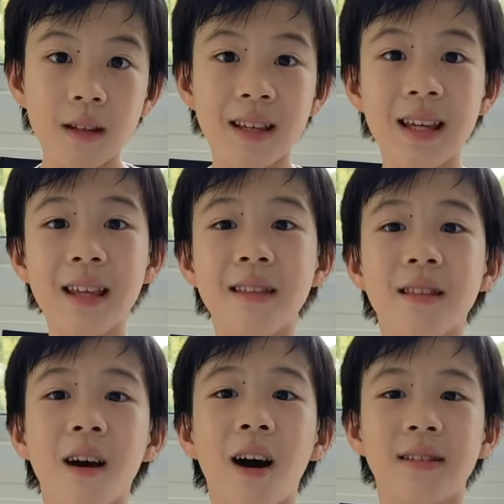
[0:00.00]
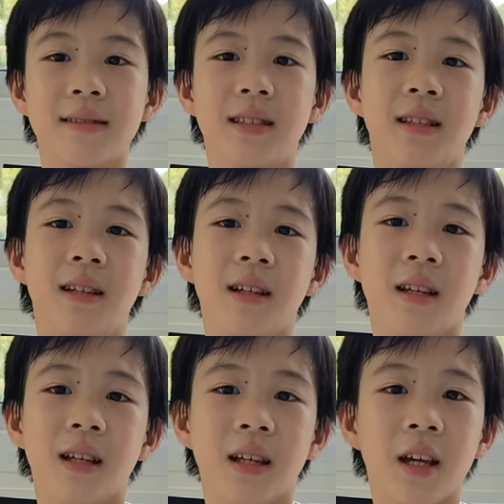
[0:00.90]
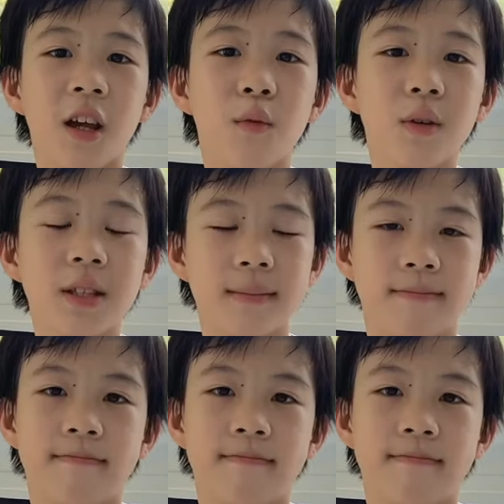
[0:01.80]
he thought he would